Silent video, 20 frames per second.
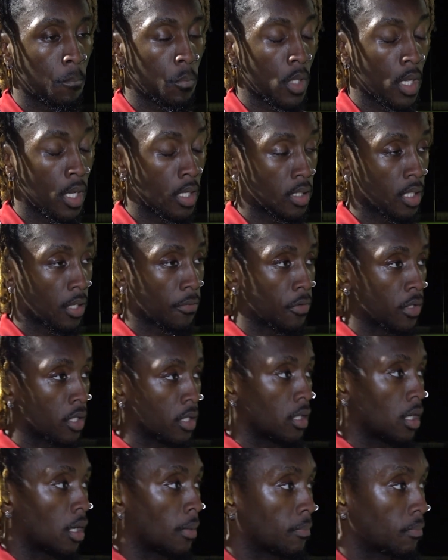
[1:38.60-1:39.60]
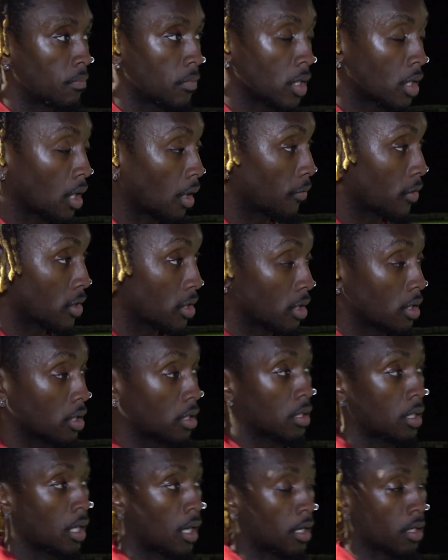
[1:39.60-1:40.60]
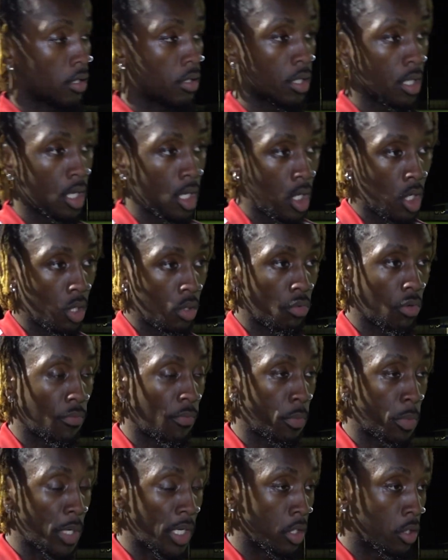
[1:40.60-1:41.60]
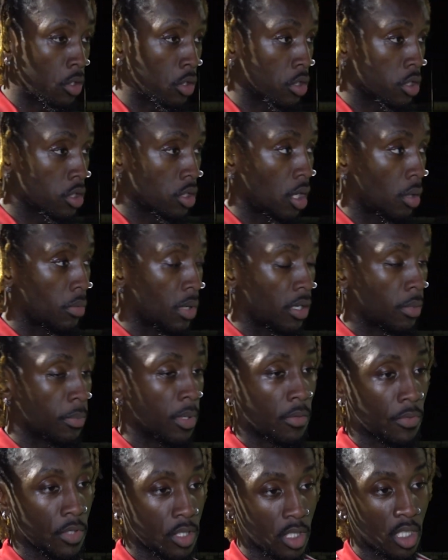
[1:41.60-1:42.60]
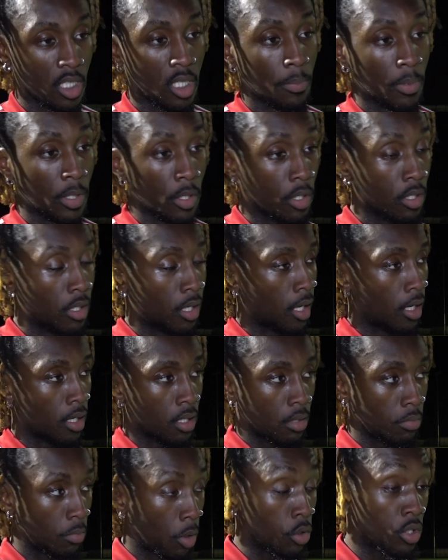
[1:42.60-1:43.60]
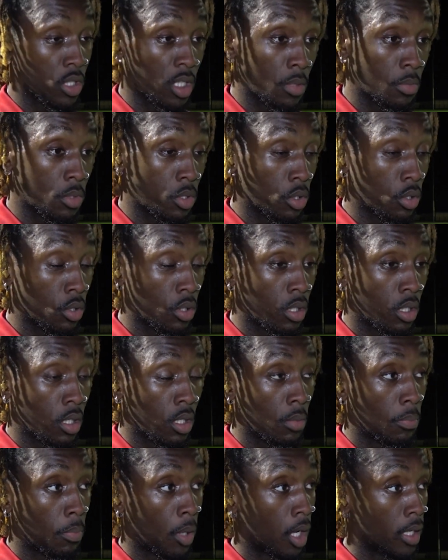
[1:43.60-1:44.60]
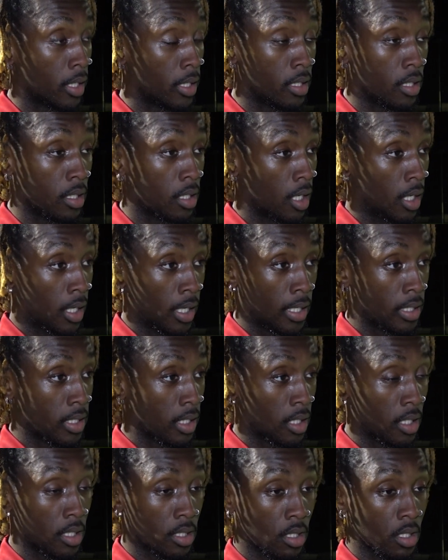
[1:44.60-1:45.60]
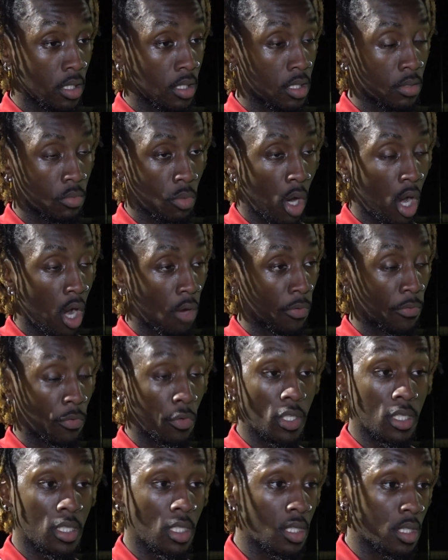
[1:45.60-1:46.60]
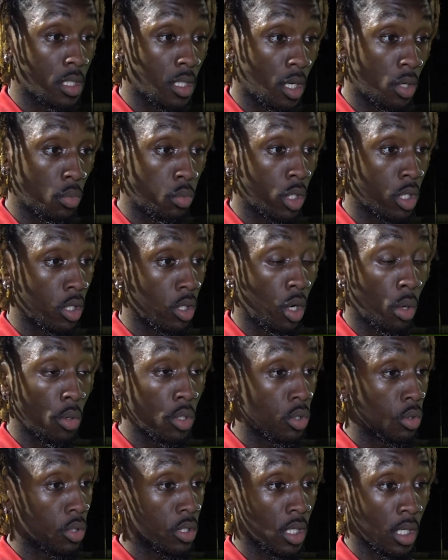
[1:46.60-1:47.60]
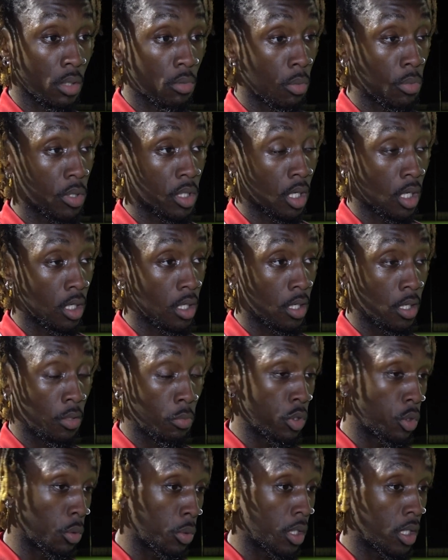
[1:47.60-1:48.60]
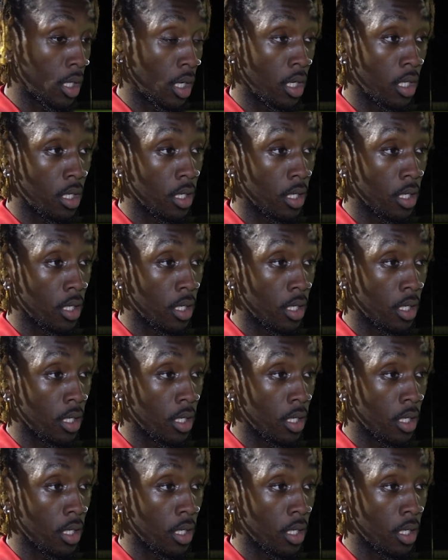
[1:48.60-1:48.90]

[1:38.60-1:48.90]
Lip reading: Yeah, definitely. Gaffer said it, like, we had a good start, we had a bit of a shaky period like most teams do, but he said, listen, we're halfway through the season now, we can go and do exactly what we've done, we do it again.